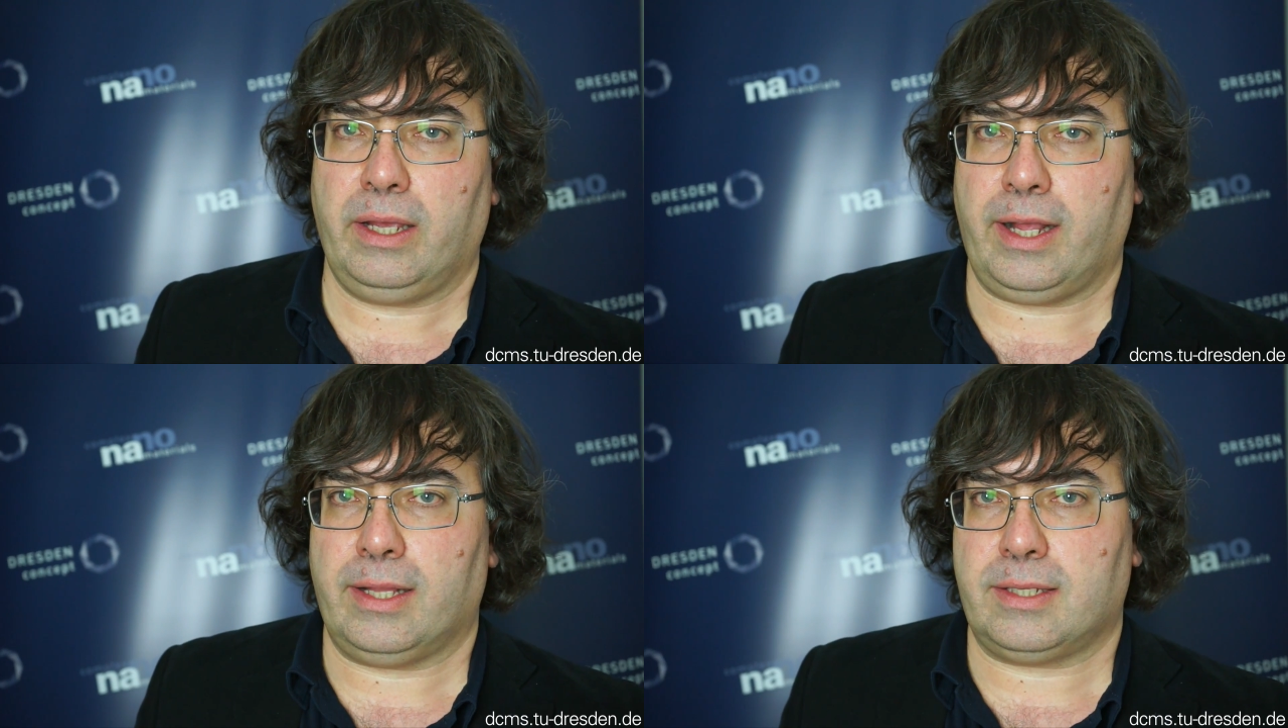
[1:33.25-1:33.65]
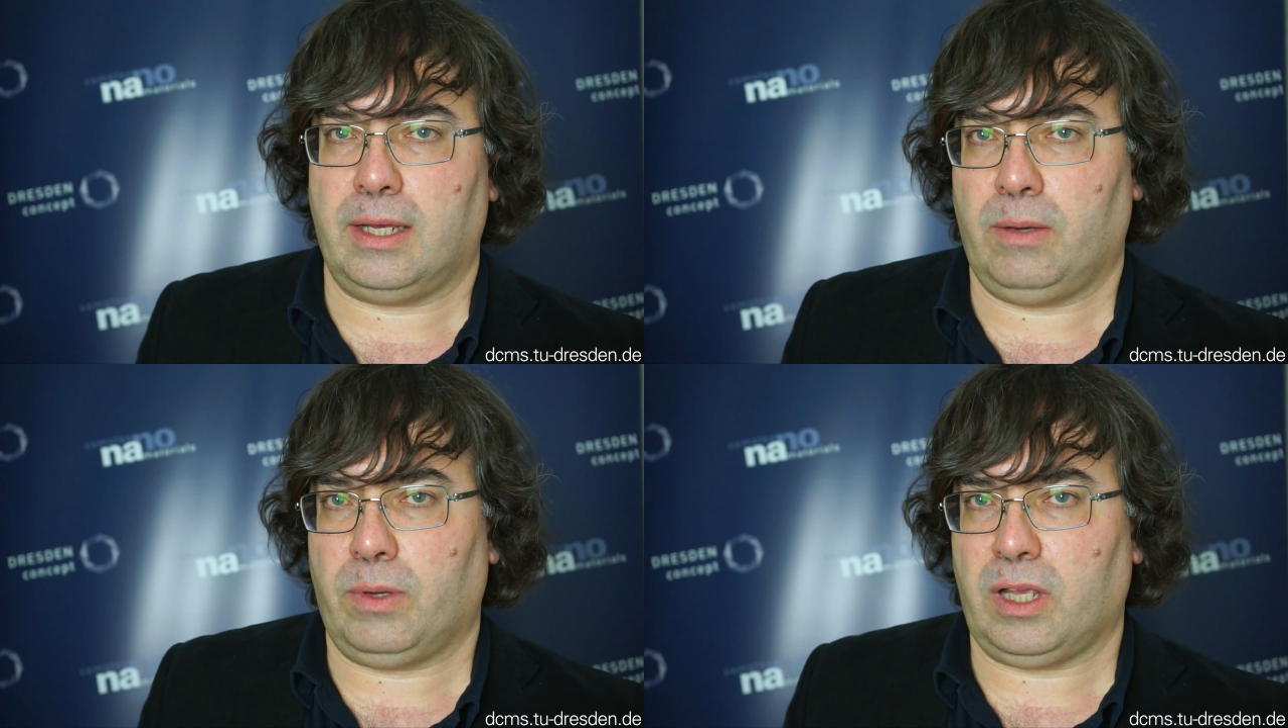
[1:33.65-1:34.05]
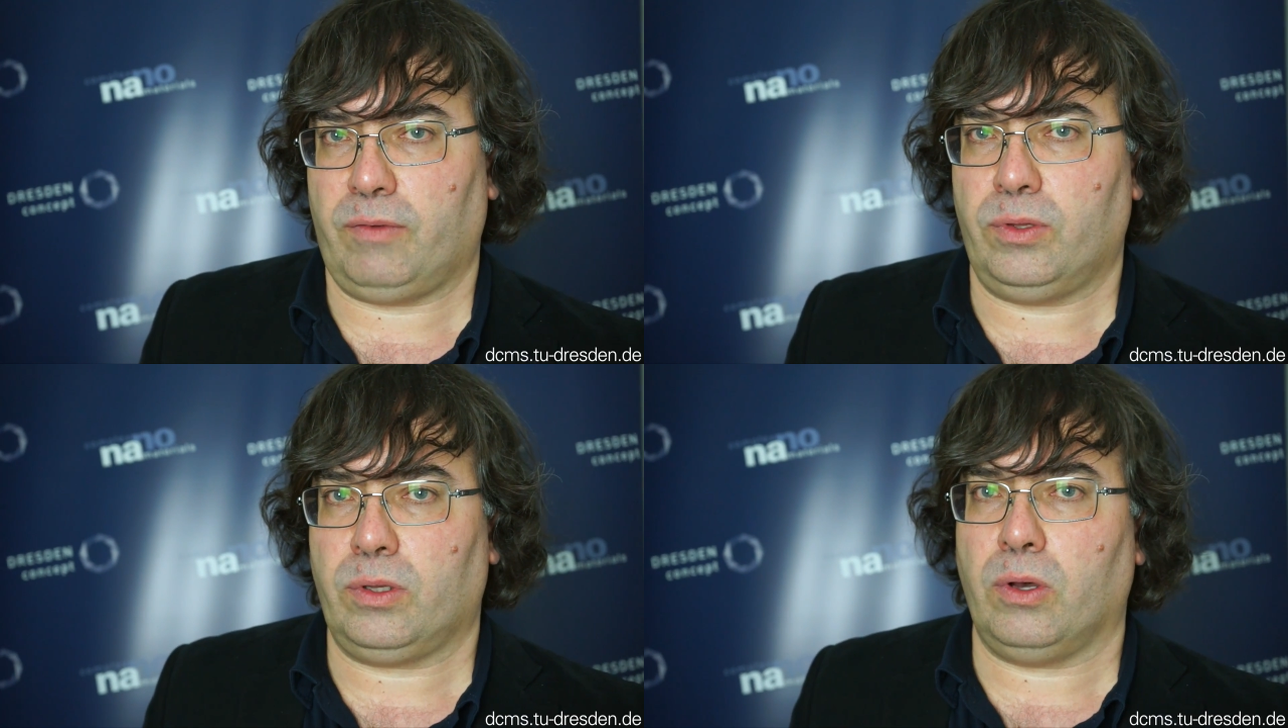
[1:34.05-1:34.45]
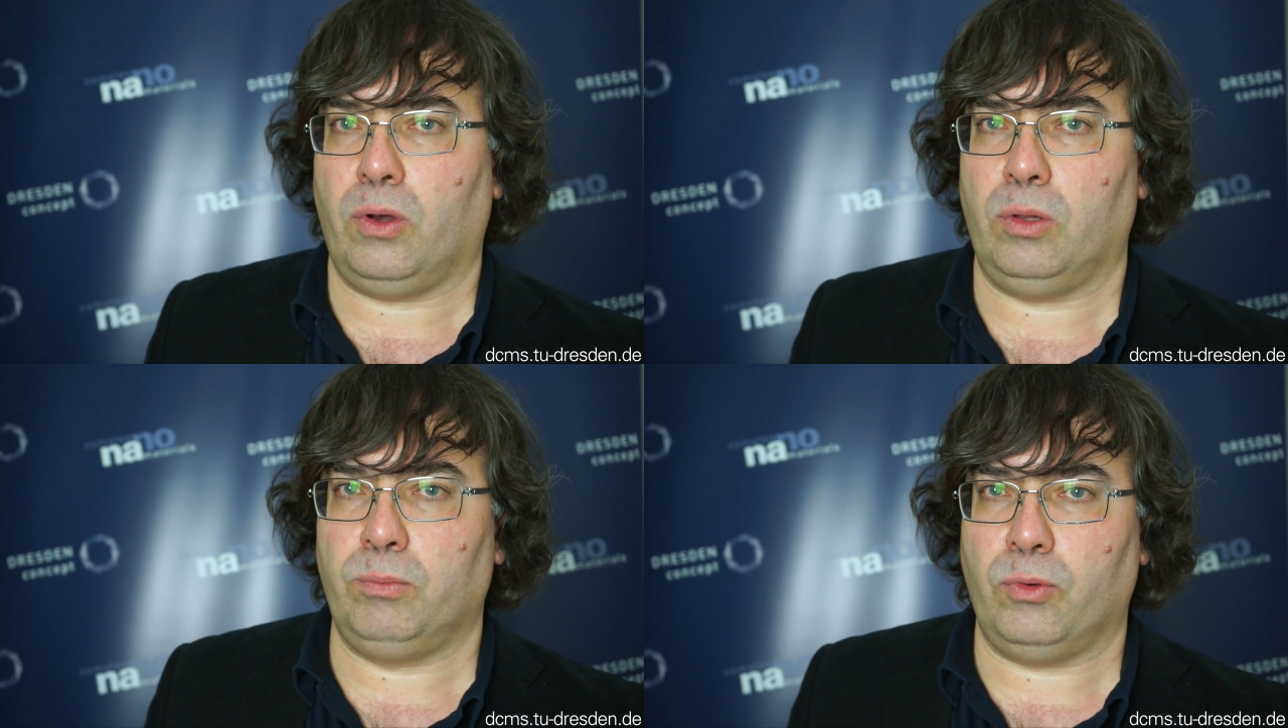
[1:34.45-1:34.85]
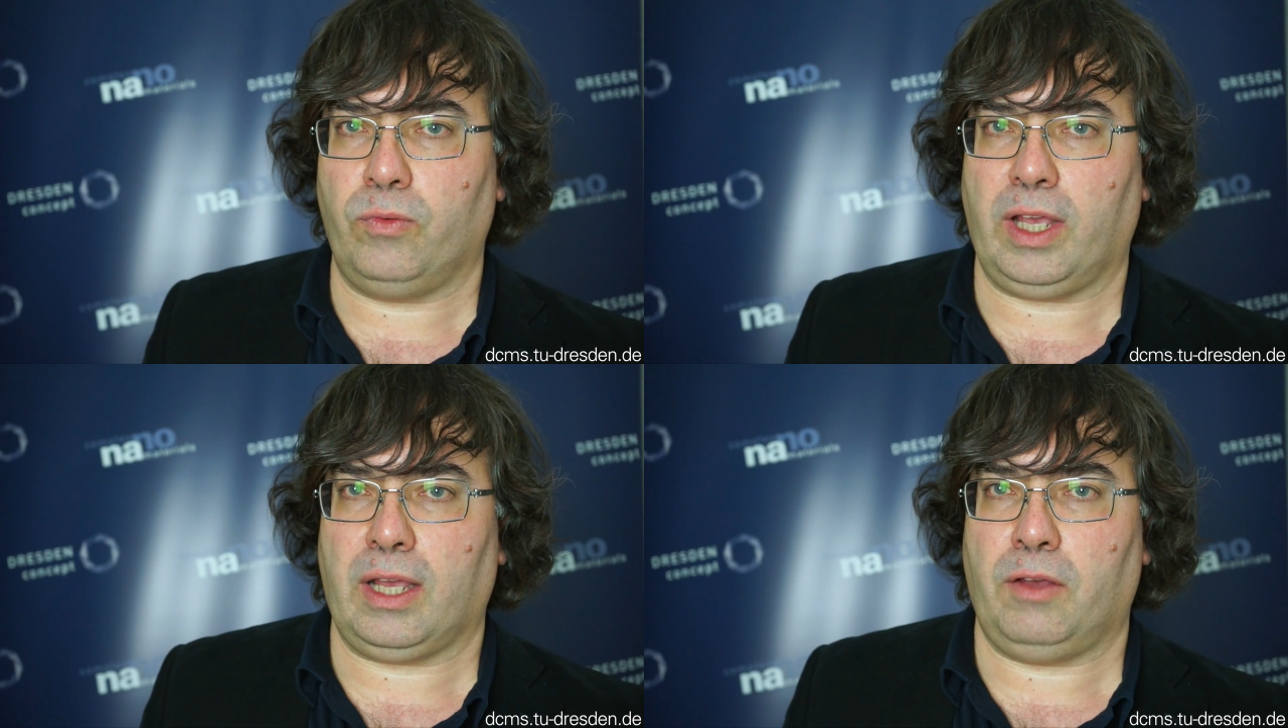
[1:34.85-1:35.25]
It's what I would call
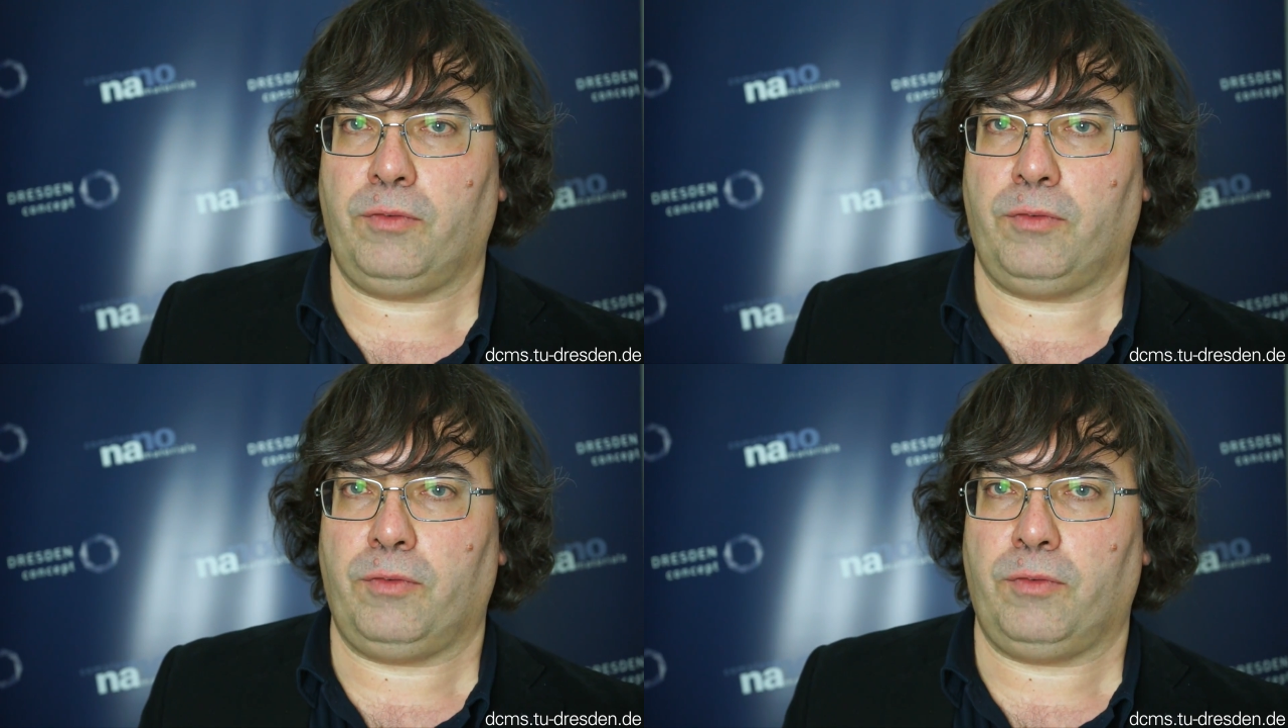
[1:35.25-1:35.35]
moving